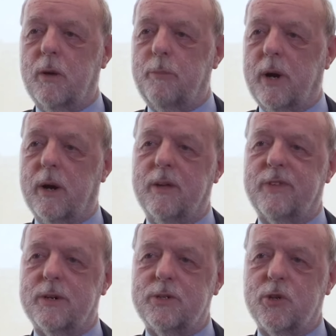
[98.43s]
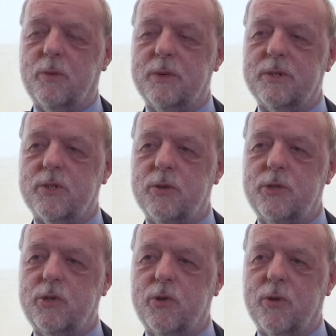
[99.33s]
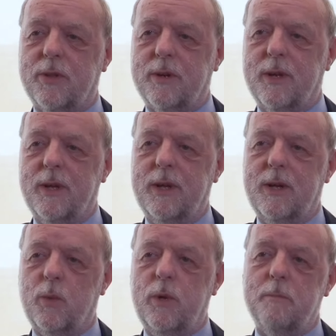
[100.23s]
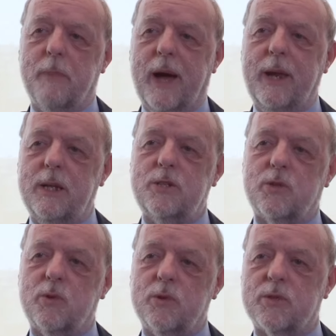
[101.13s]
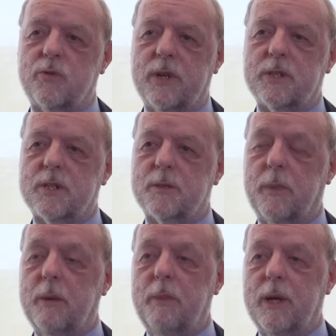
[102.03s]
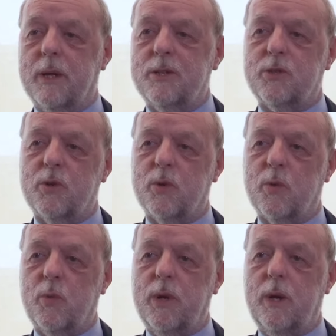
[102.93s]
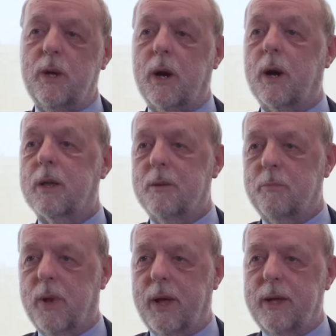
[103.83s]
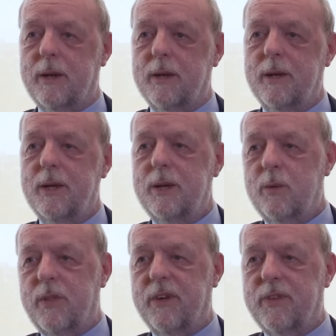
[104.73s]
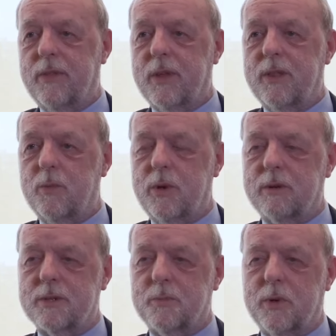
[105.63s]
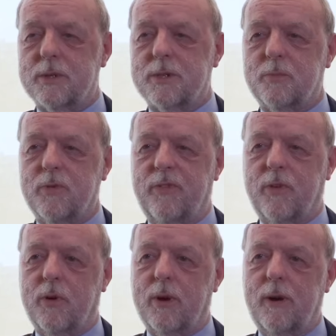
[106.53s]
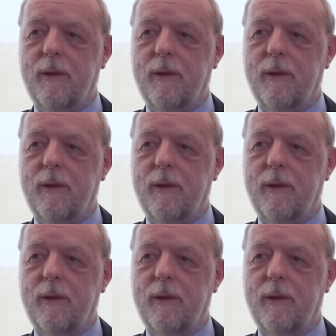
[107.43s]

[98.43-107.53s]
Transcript: a part of our job is to ensure that we manage those risks by making sure we are compliant with everything that we're responsible for.